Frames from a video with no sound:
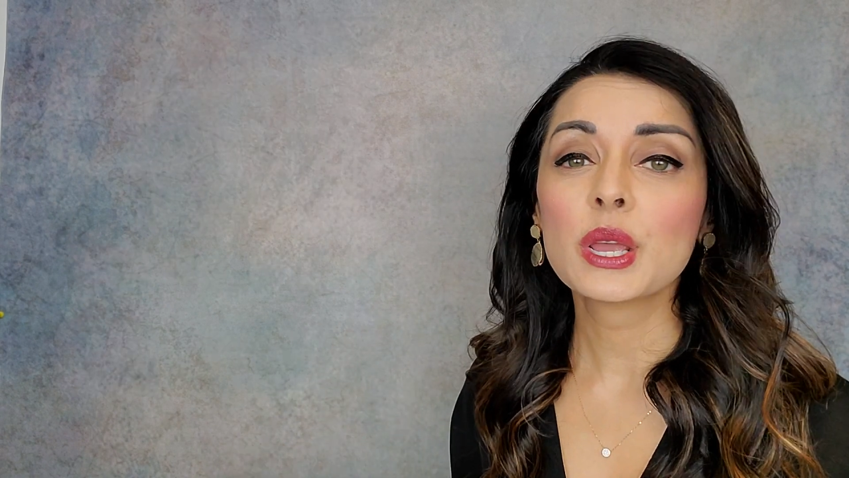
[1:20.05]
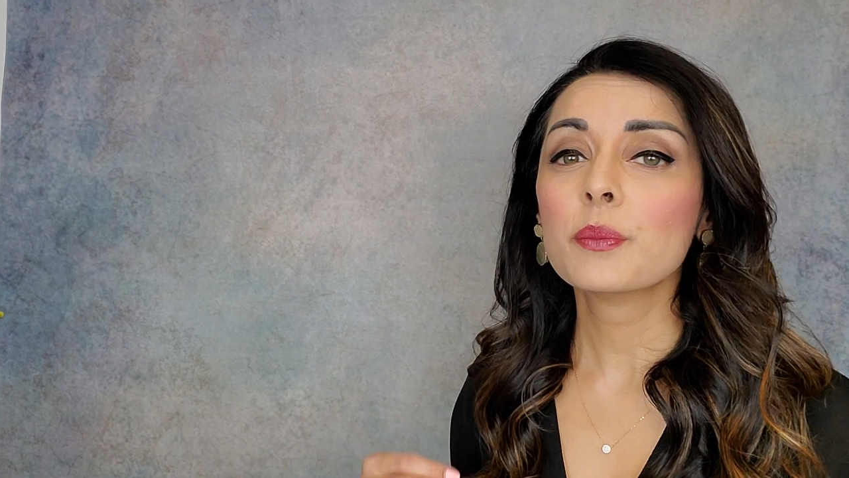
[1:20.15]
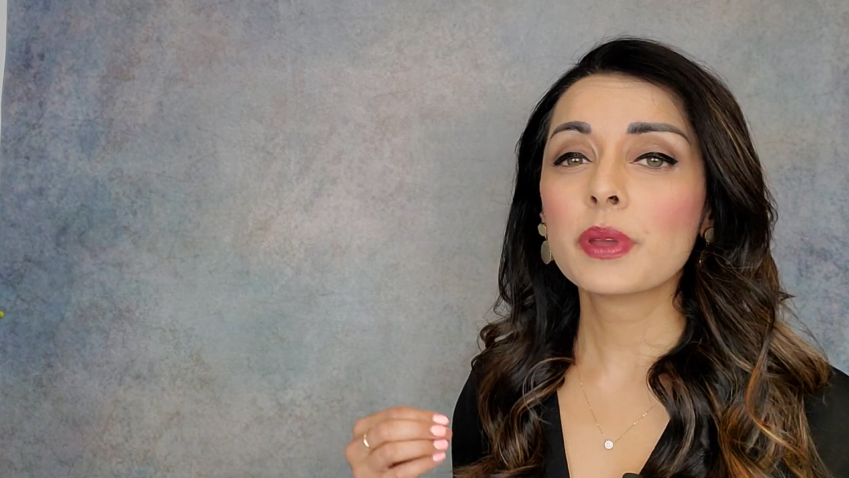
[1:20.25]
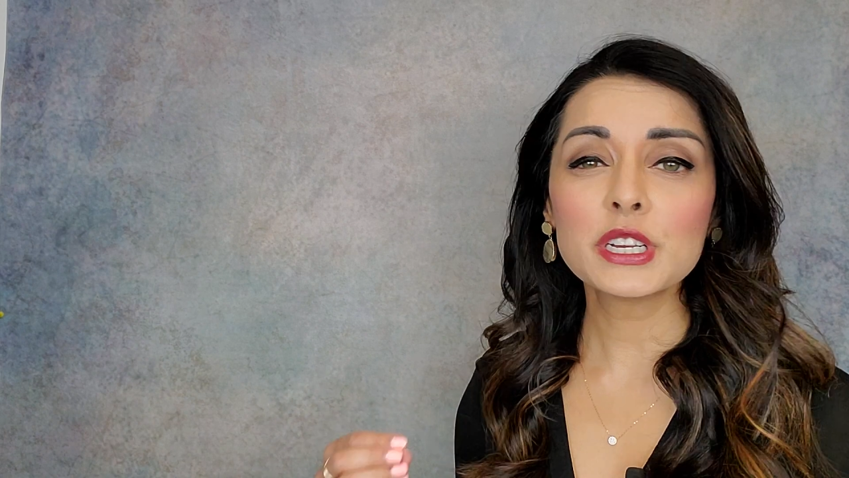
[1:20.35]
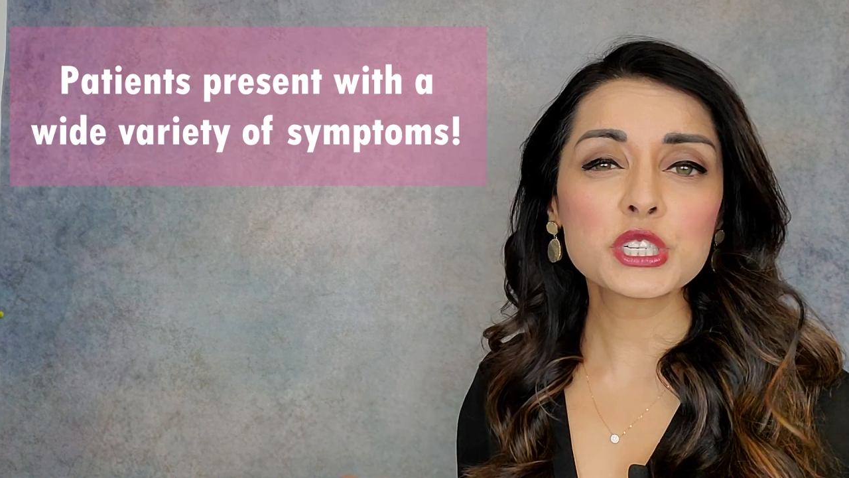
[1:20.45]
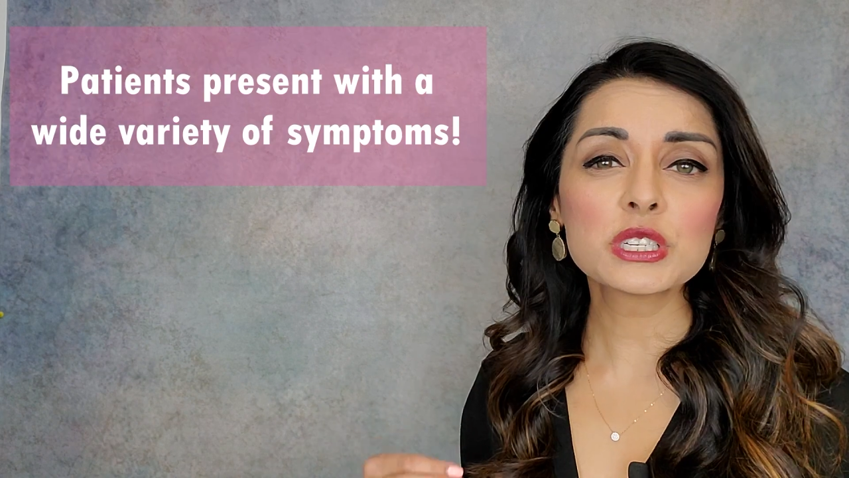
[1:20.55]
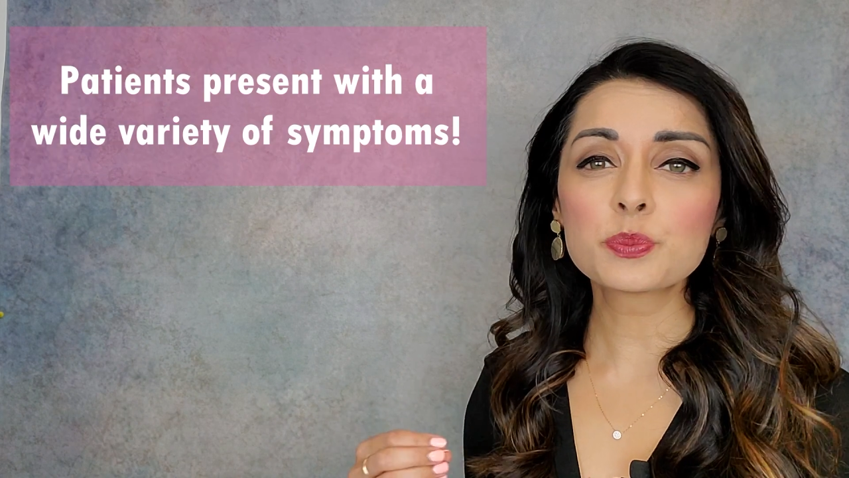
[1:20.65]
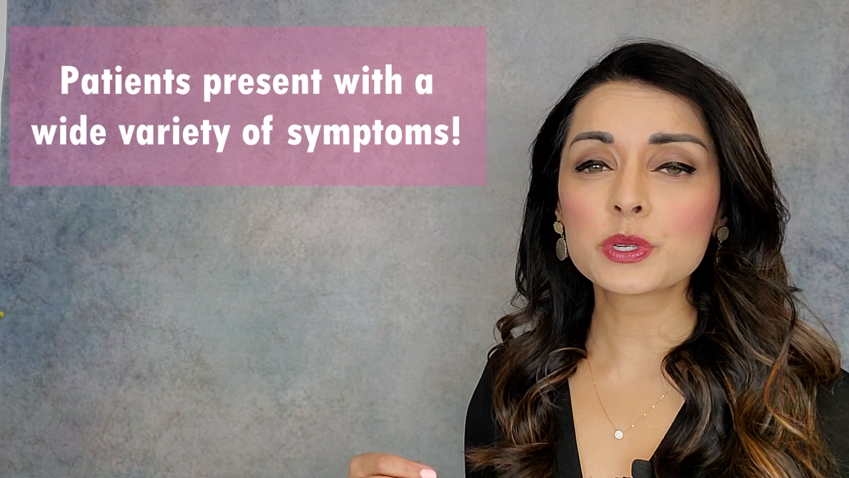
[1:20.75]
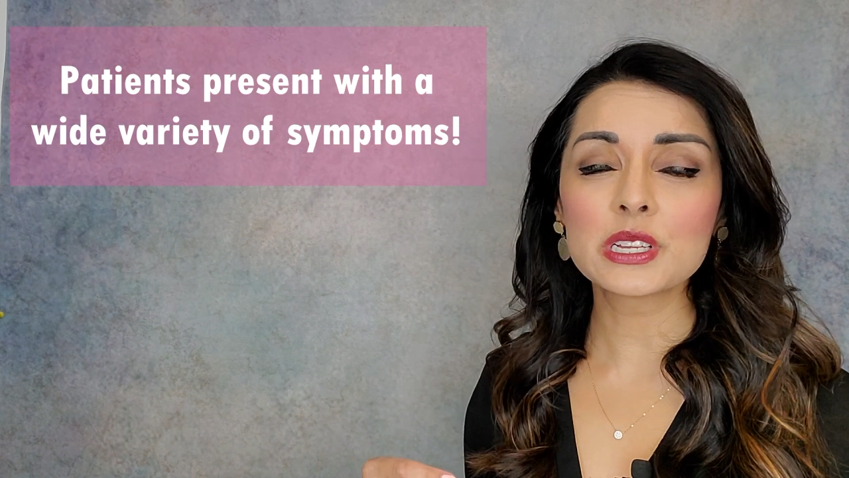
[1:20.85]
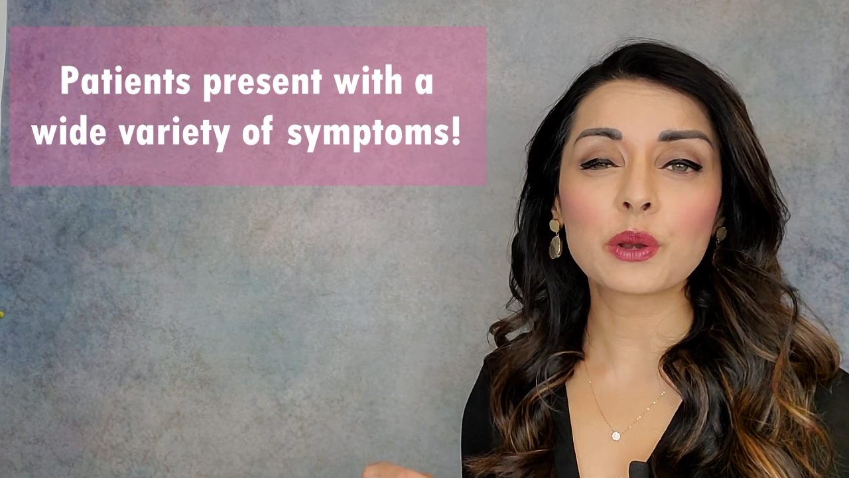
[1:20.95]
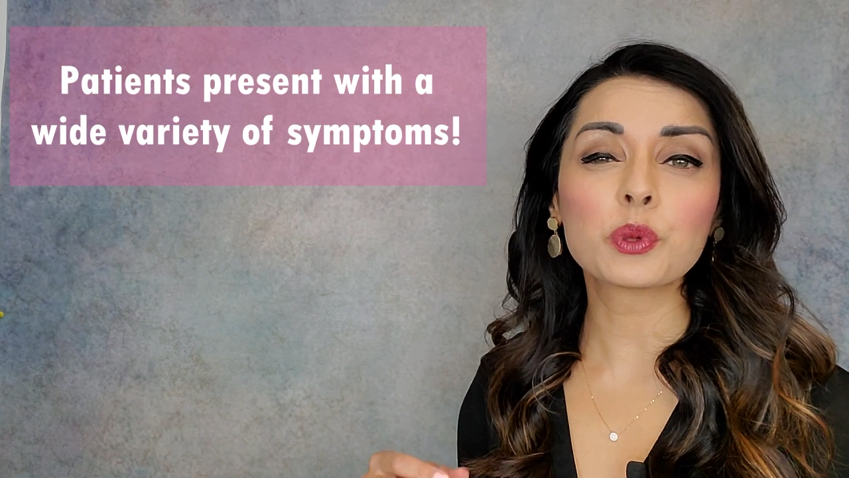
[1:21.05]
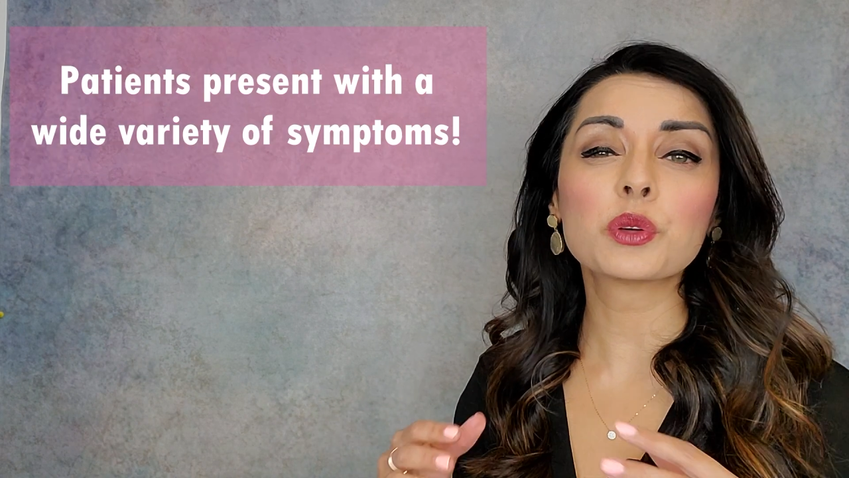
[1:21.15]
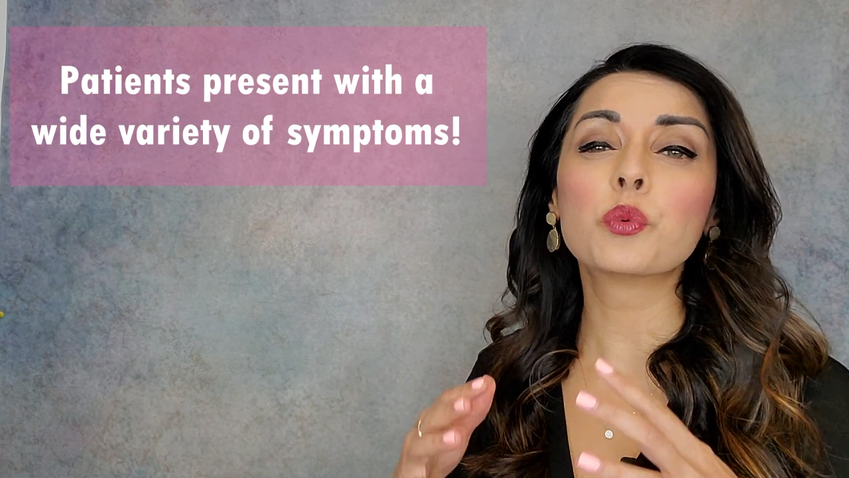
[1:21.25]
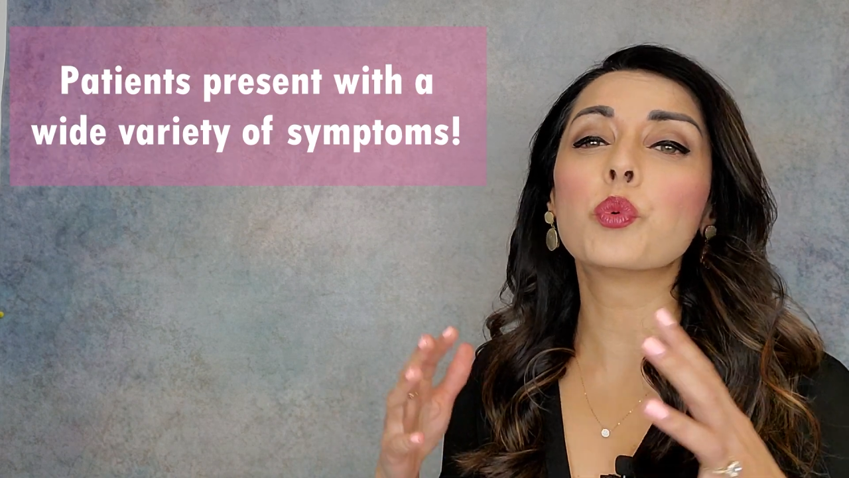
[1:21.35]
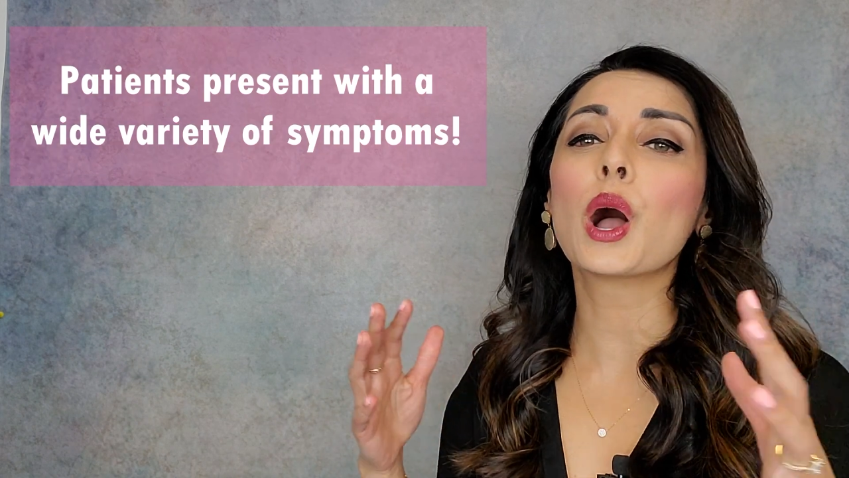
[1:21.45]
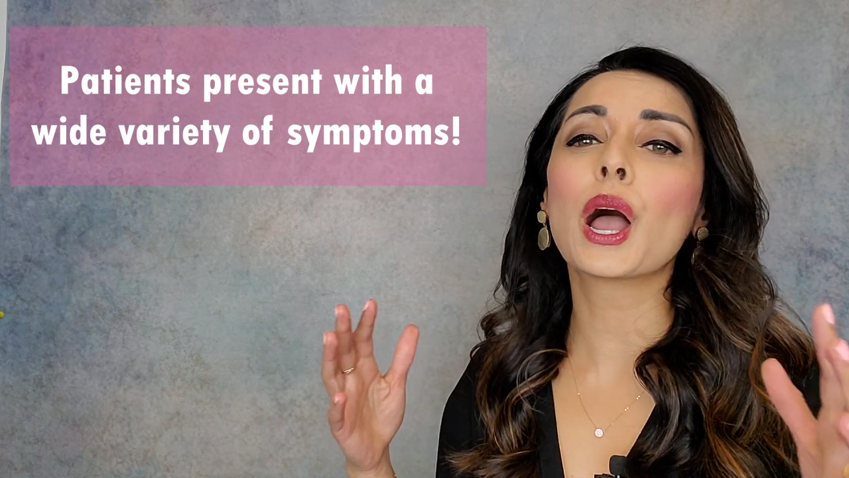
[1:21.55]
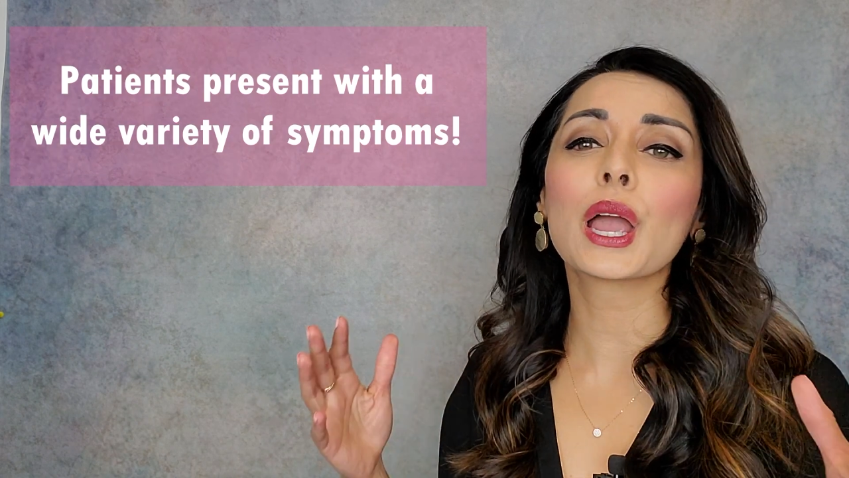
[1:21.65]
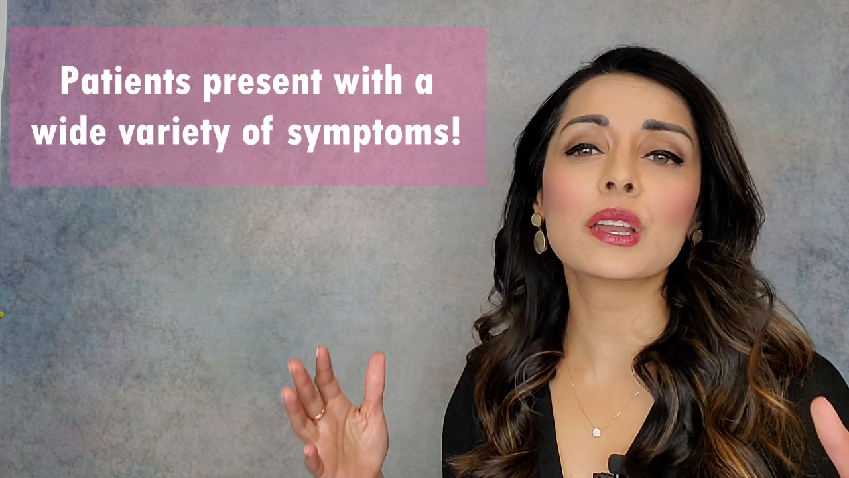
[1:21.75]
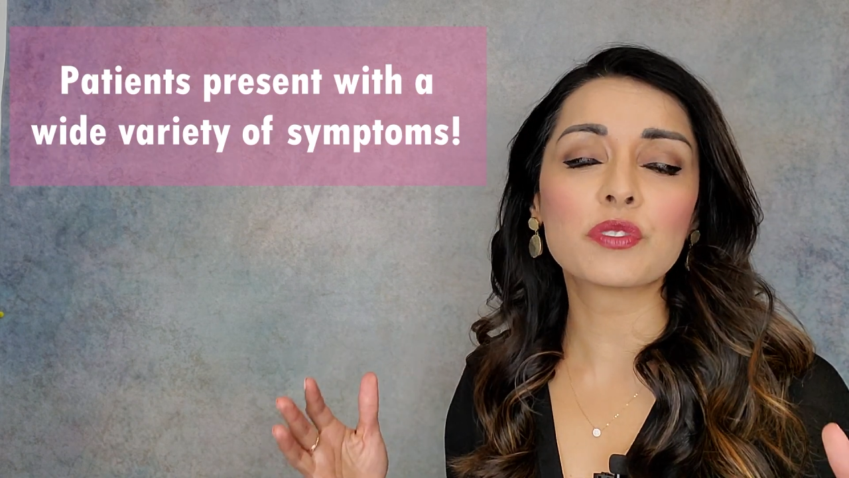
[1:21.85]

patients present with a wide